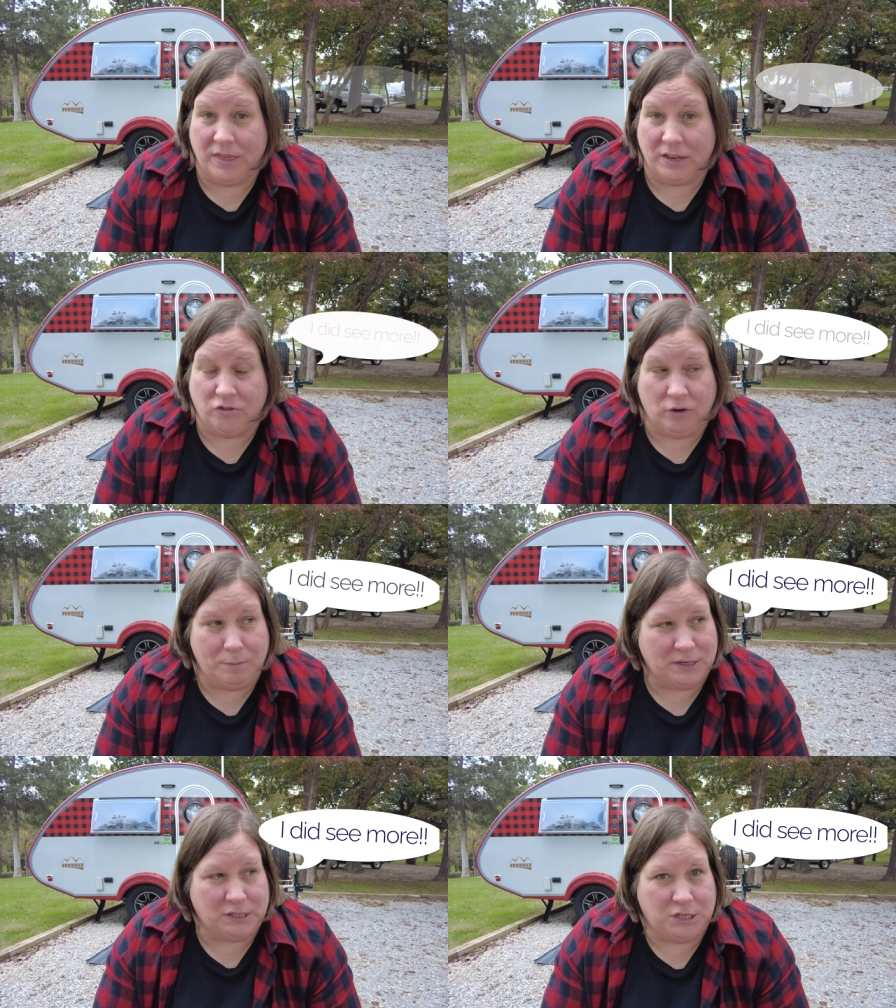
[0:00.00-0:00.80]
The
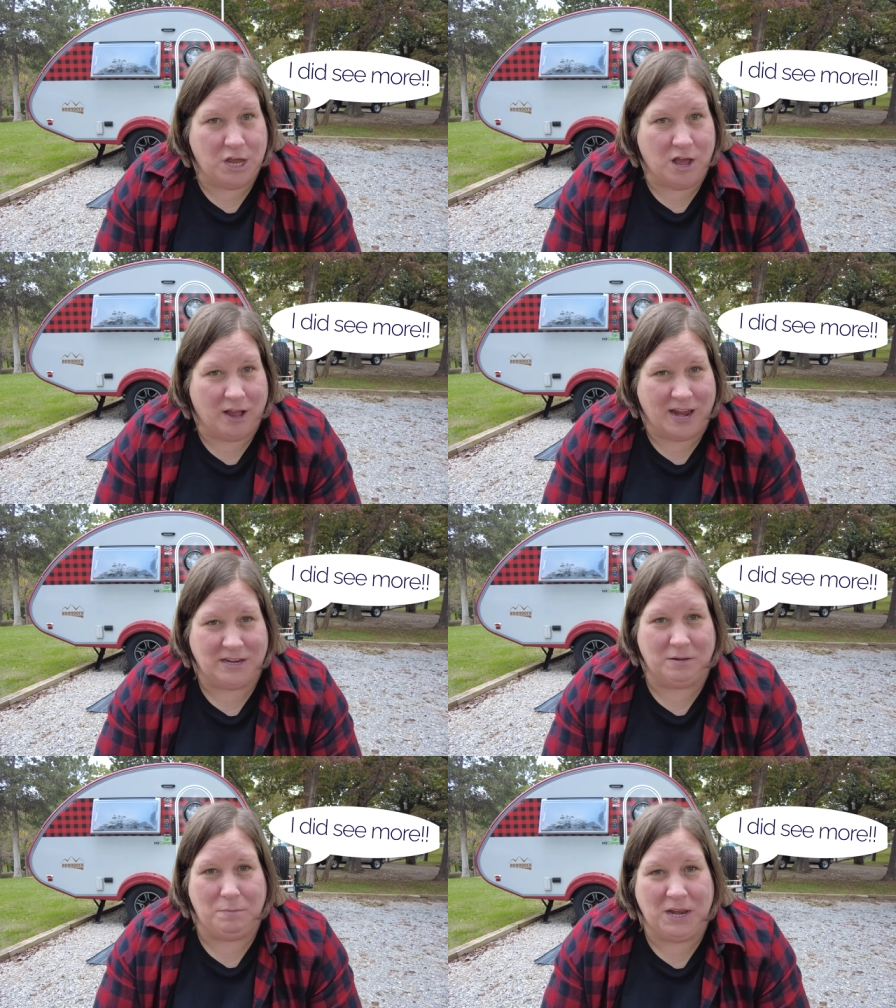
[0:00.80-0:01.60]
trip is young. I
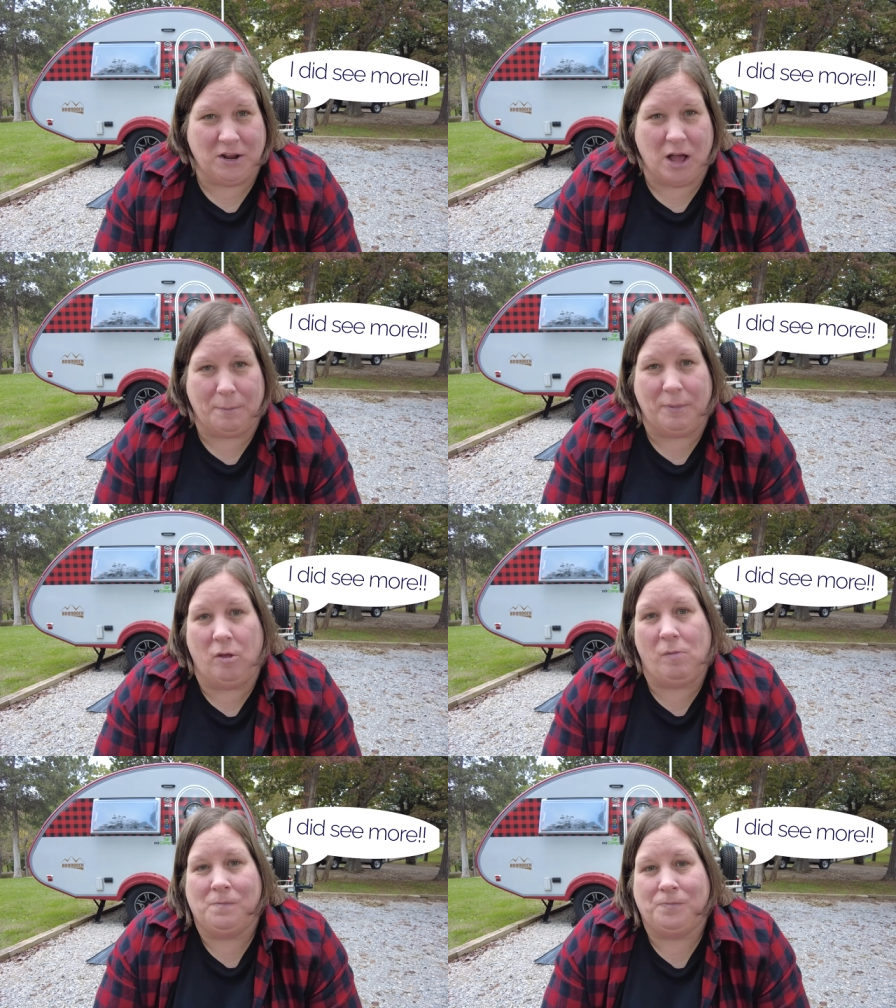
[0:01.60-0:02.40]
did meet a couple